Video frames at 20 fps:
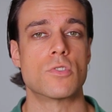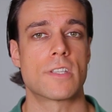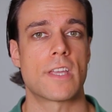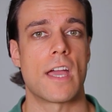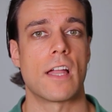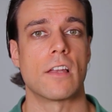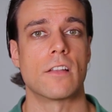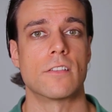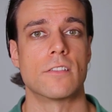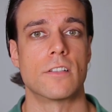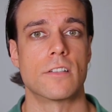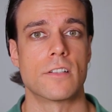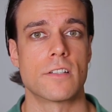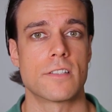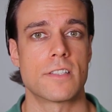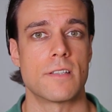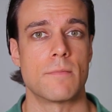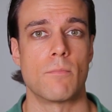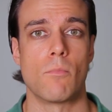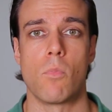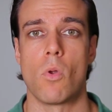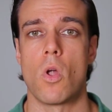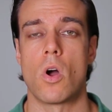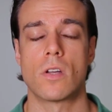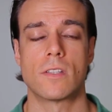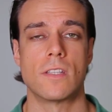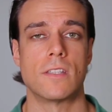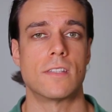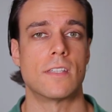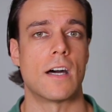calendars and block
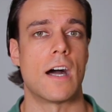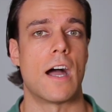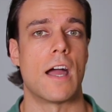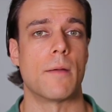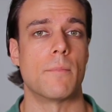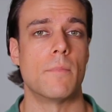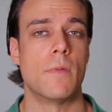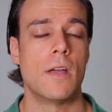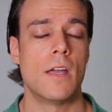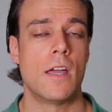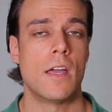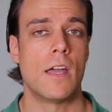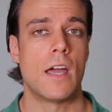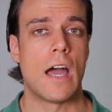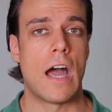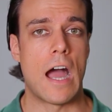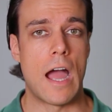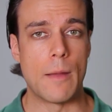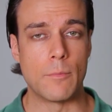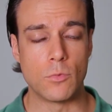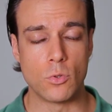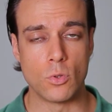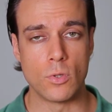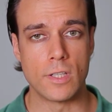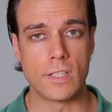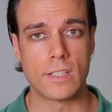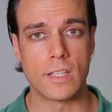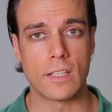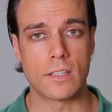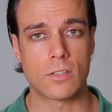the time, I'm
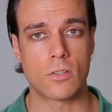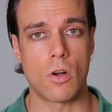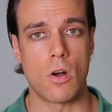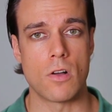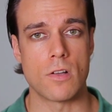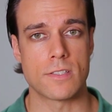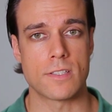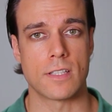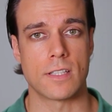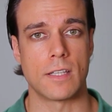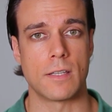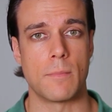doing that constantly.